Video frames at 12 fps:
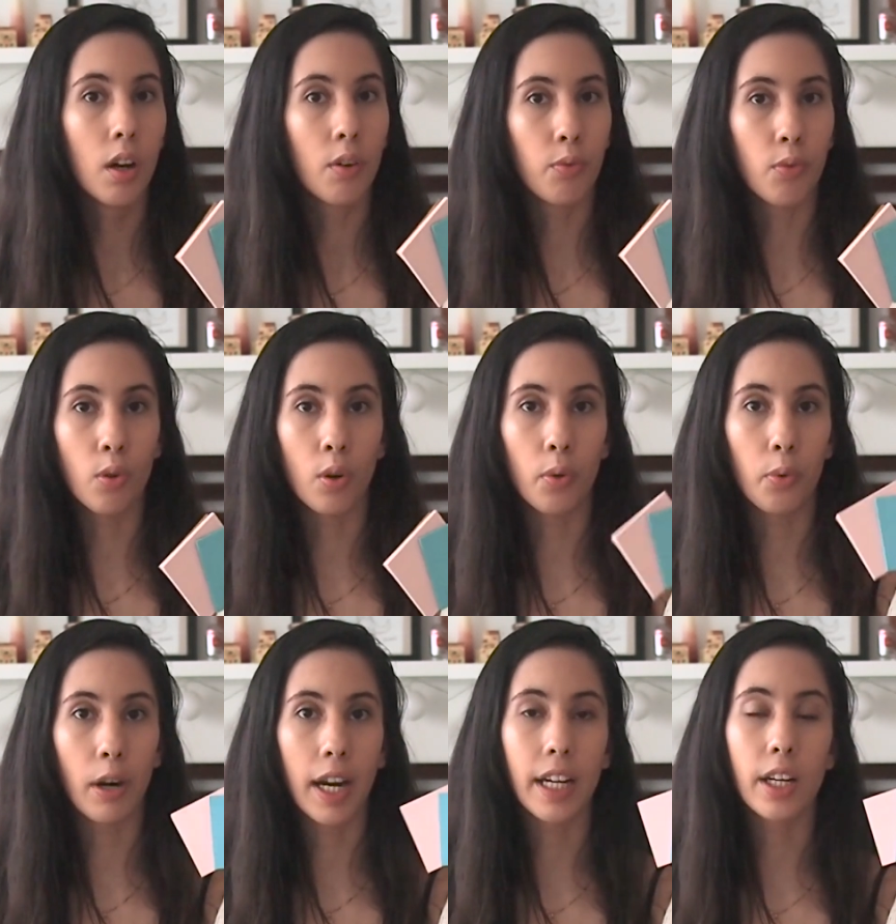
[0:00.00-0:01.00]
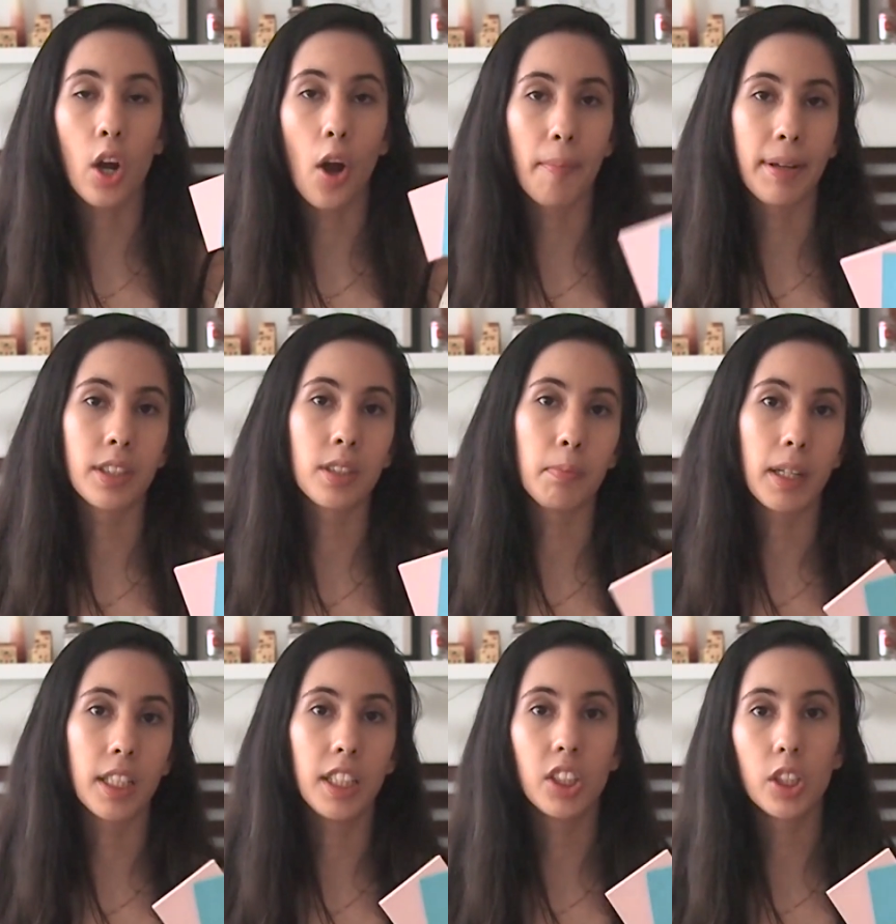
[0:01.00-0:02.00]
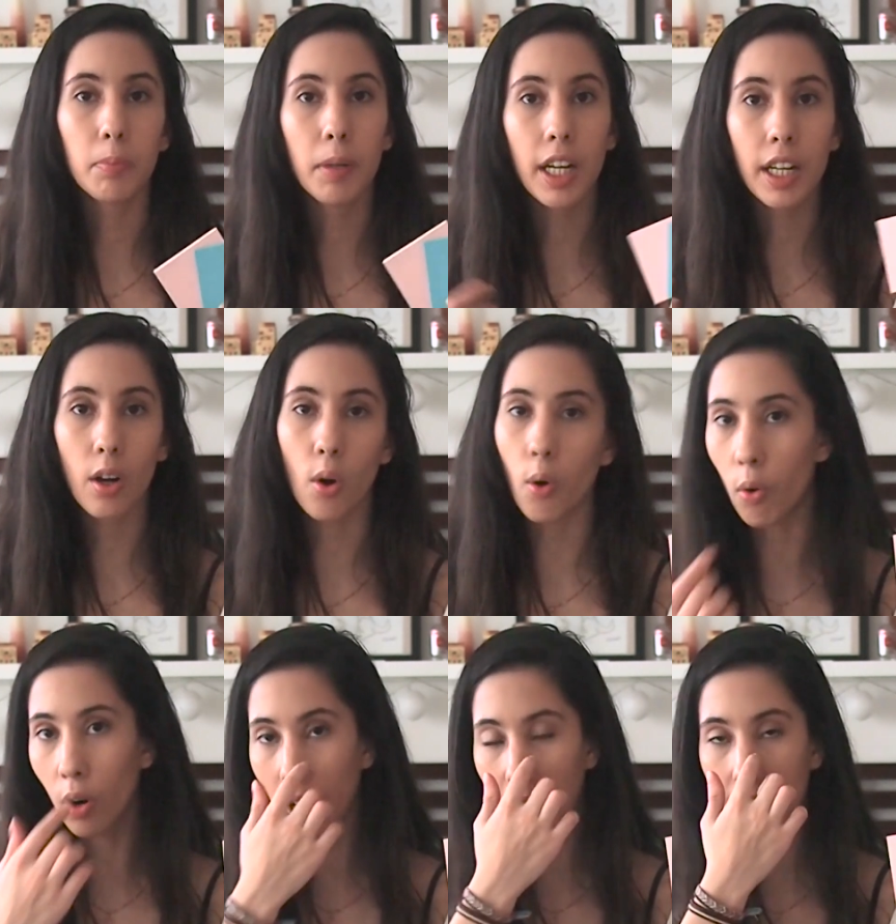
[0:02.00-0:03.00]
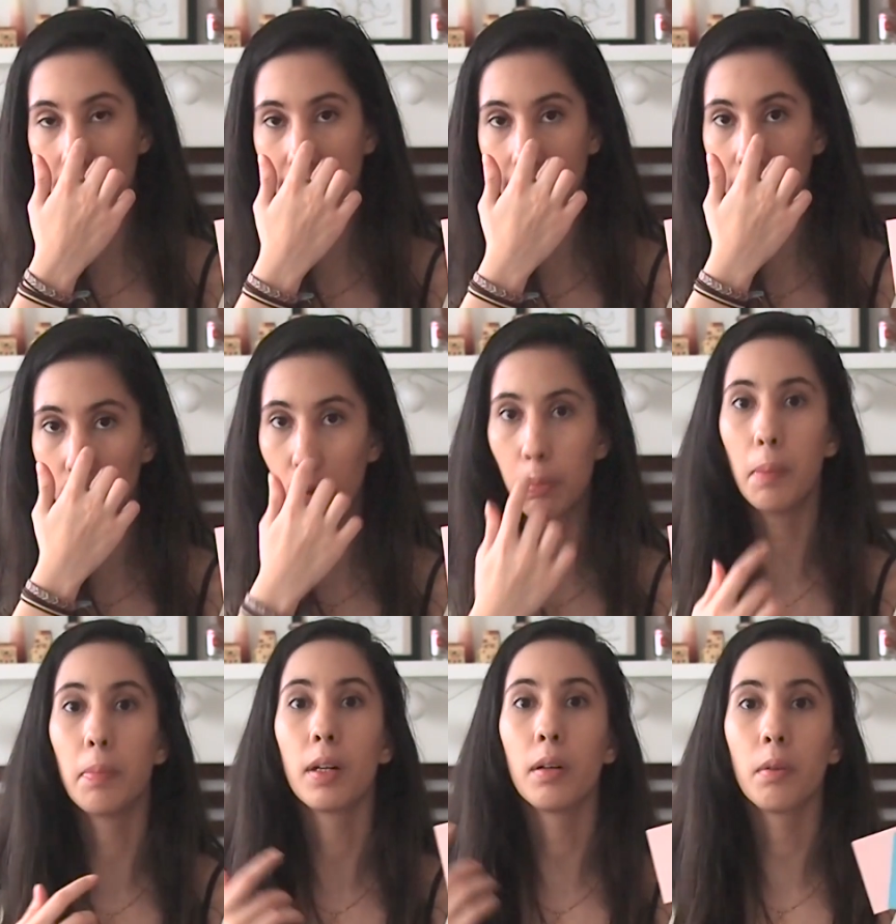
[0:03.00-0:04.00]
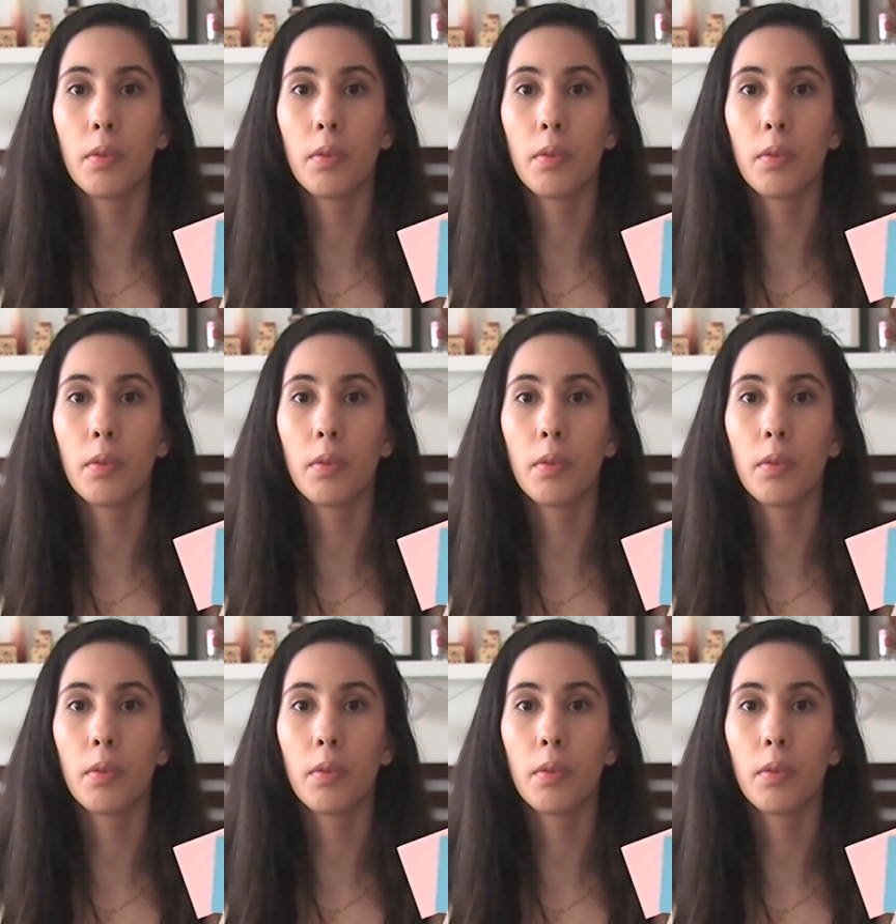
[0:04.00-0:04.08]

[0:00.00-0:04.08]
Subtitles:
for writing comments my teacher make or anything I remember